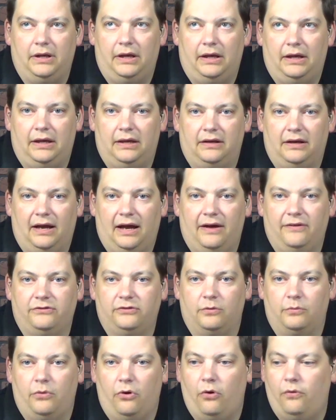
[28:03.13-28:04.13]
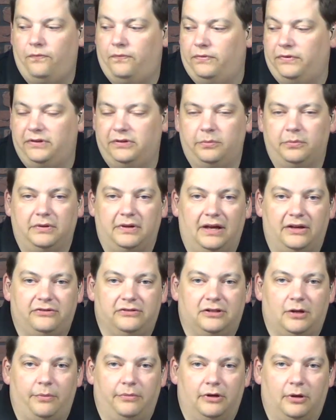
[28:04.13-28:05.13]
And I have hopefully some guests
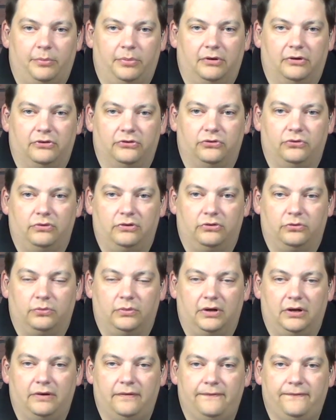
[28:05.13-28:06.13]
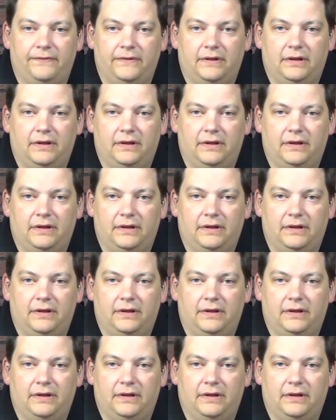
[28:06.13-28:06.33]
coming up here soon as well.